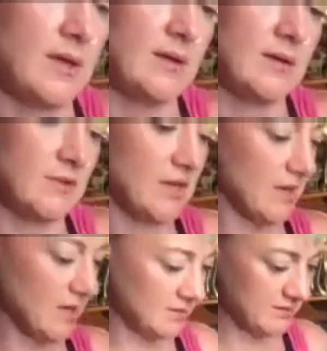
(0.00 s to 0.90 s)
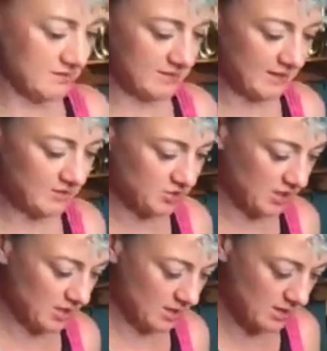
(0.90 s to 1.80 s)
Okay, and my last
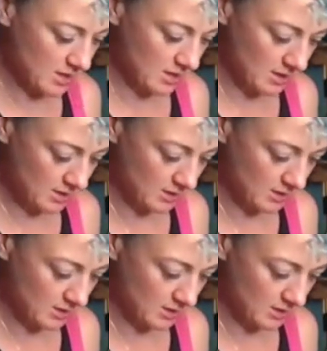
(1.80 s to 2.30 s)
section,